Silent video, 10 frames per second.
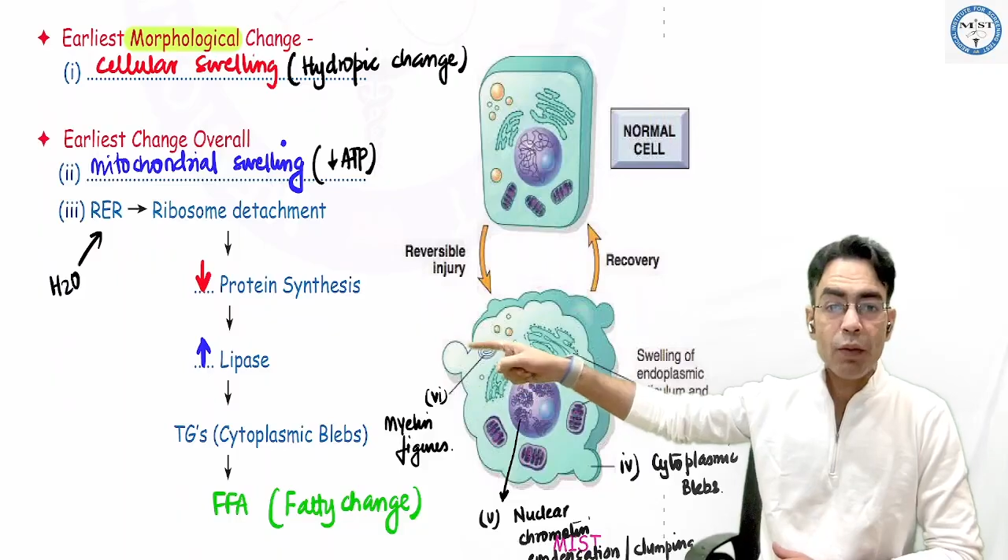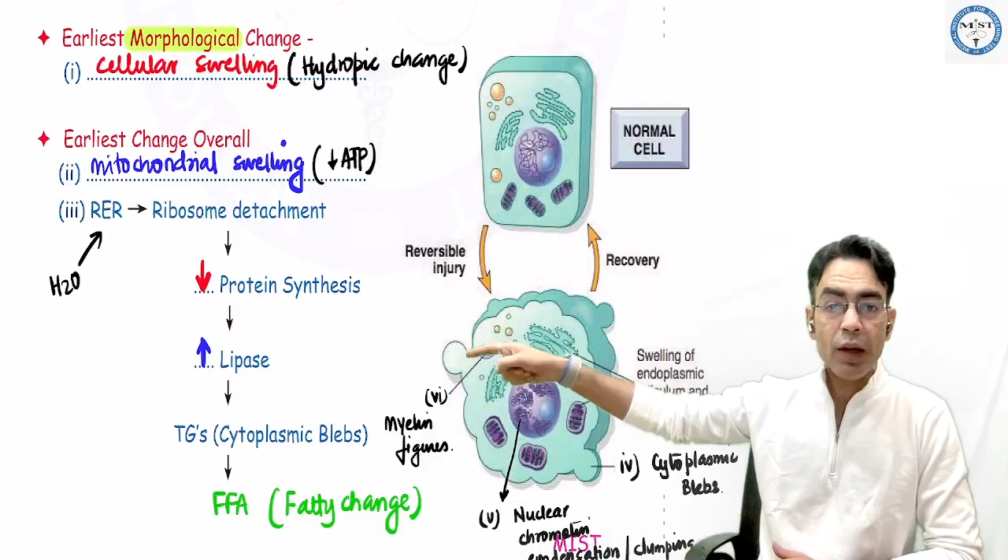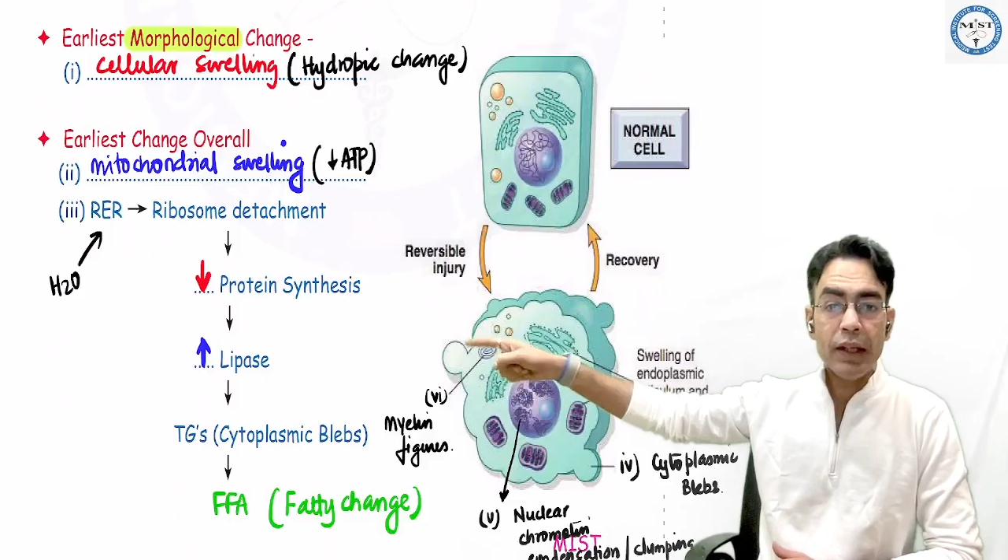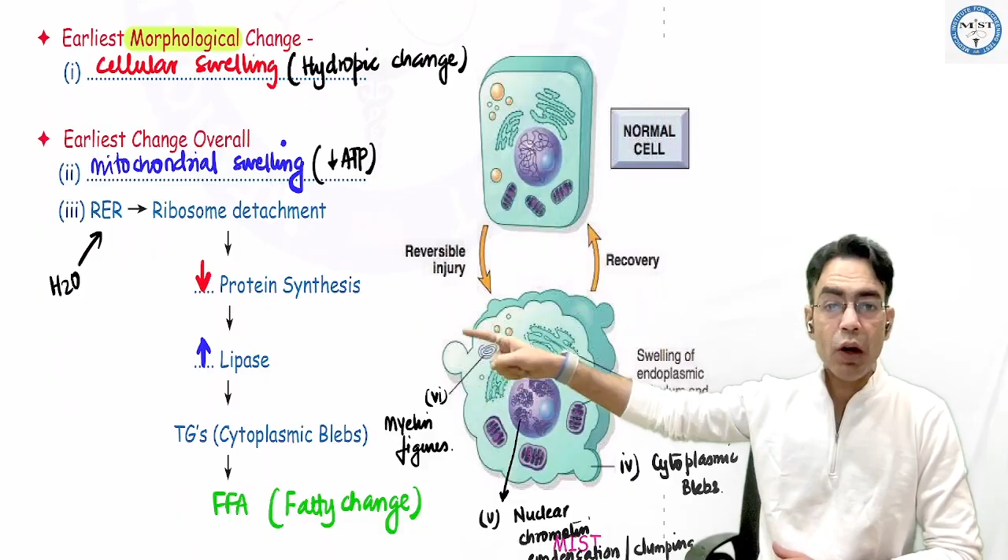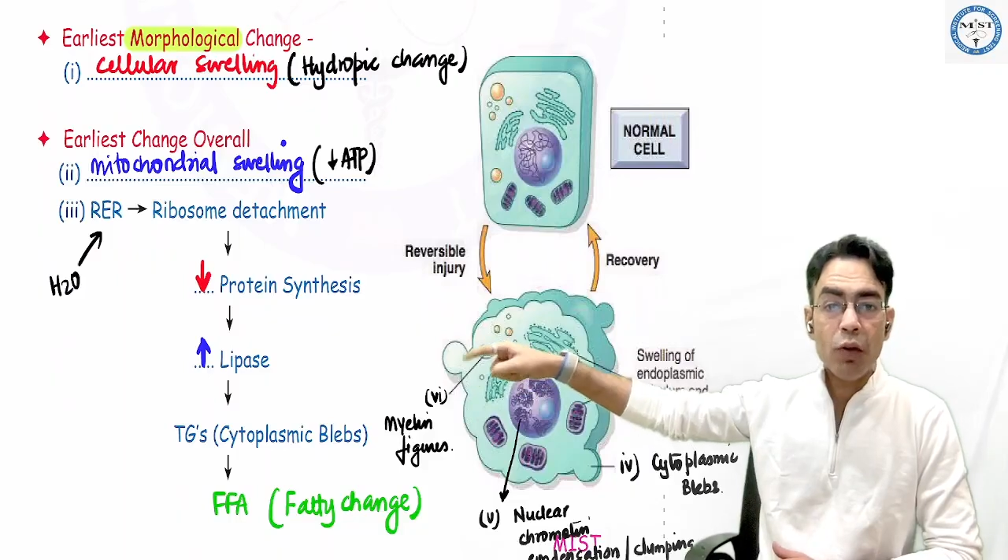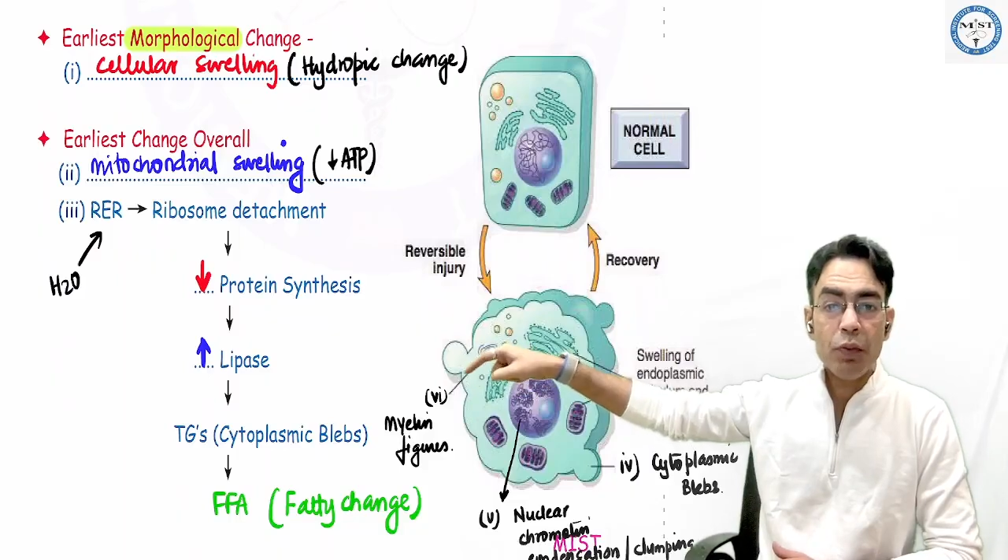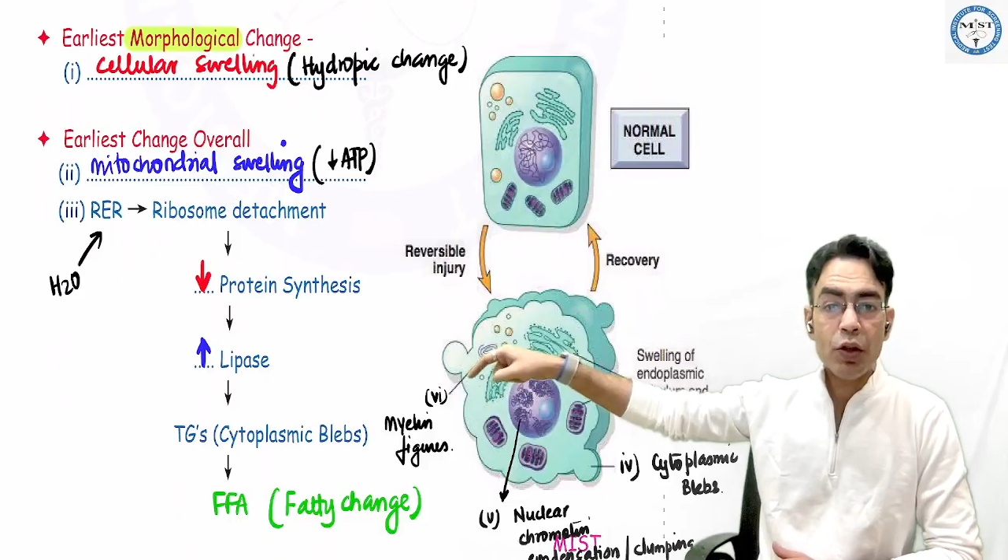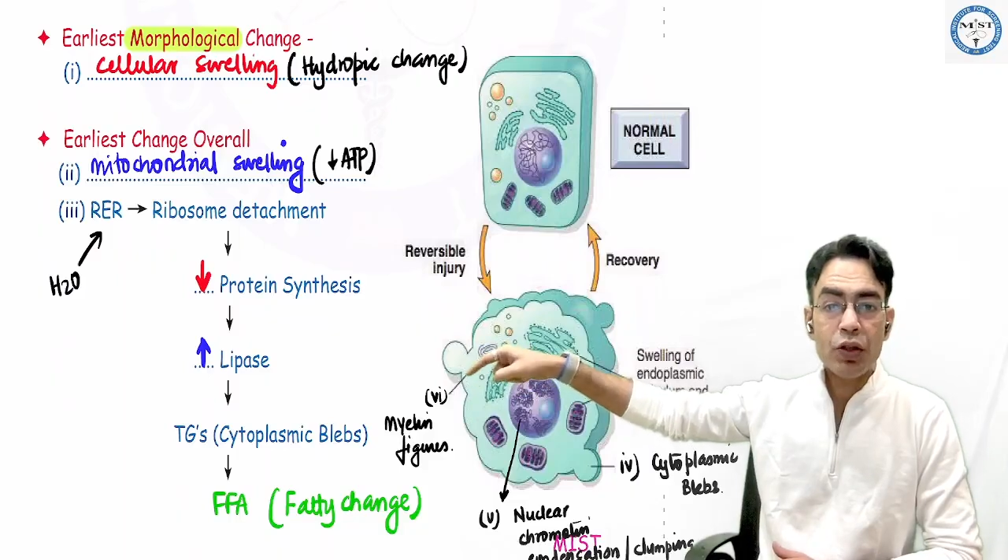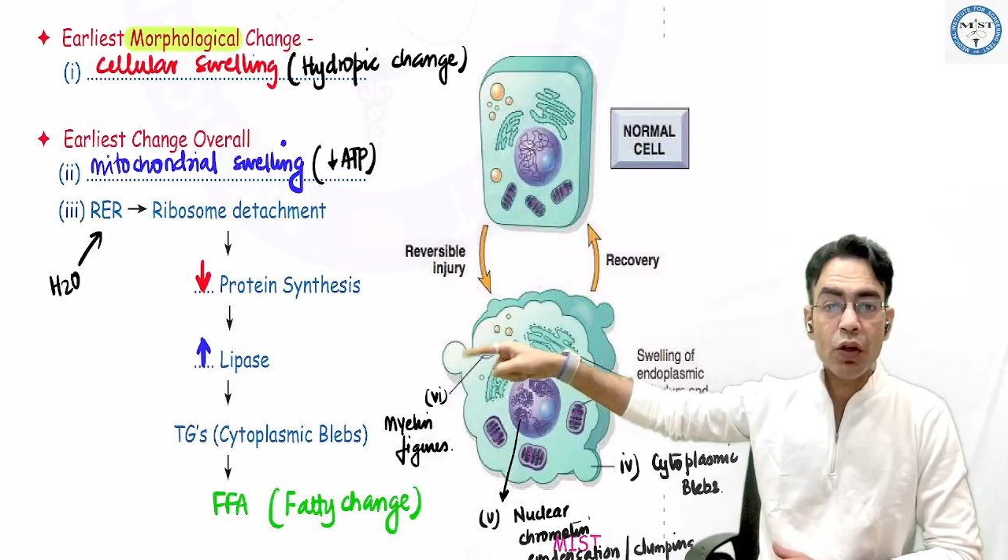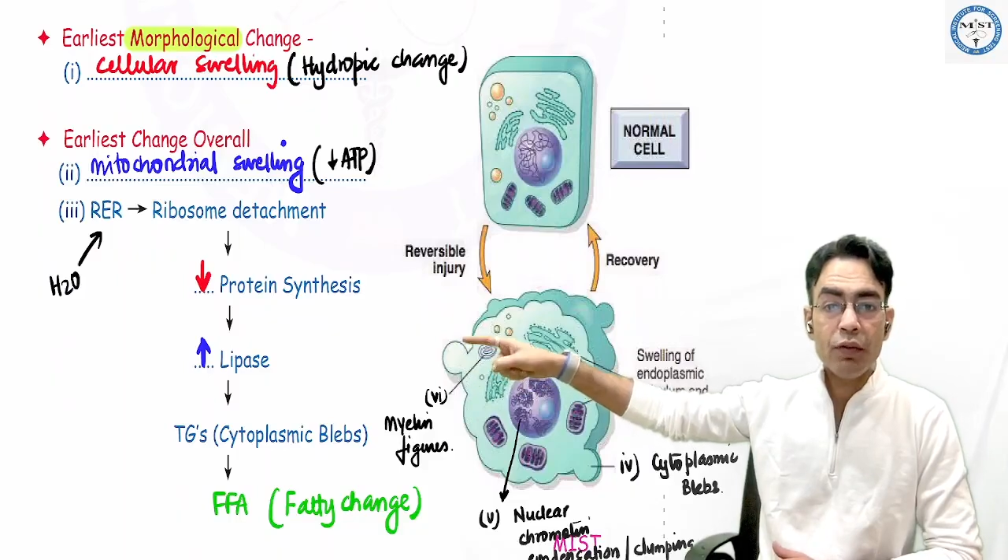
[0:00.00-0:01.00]
where the
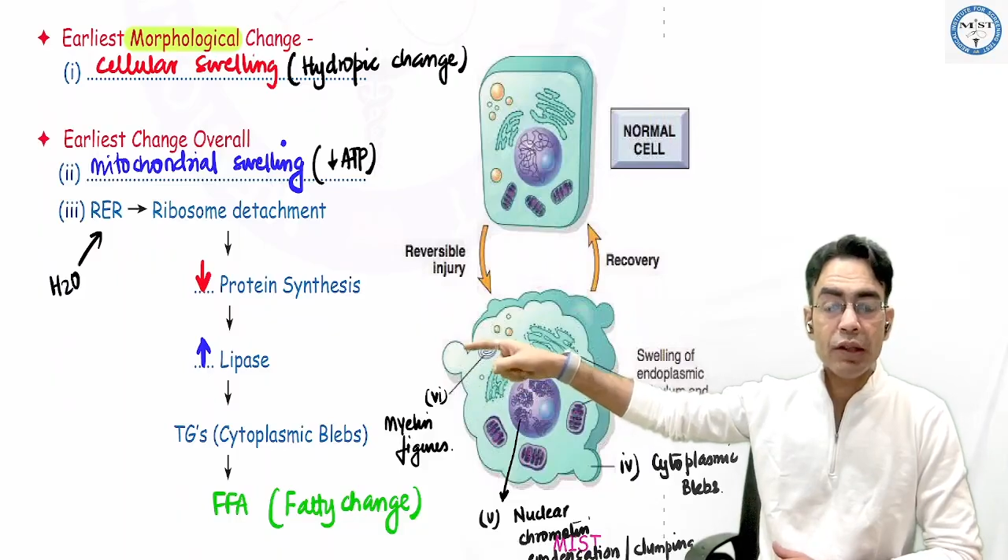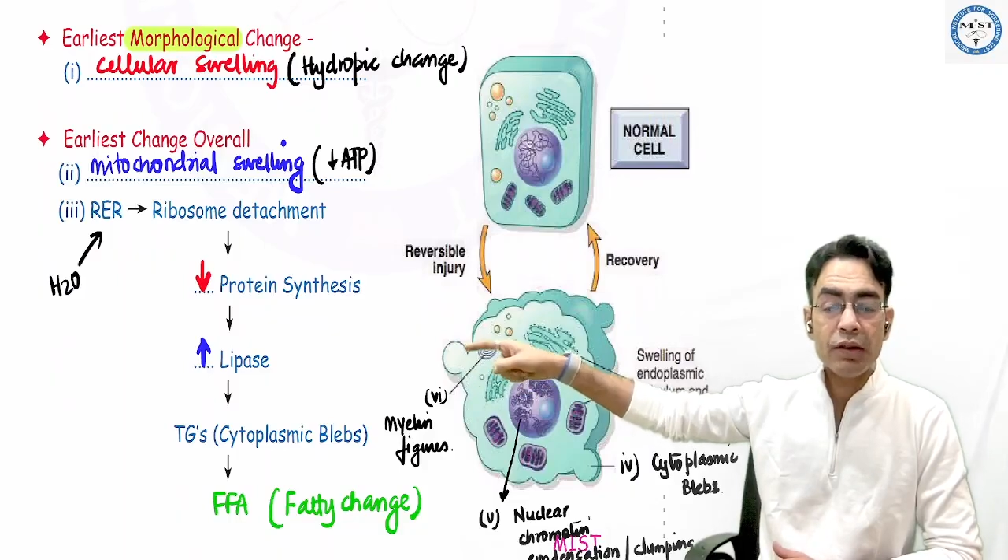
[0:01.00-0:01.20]
outpouching of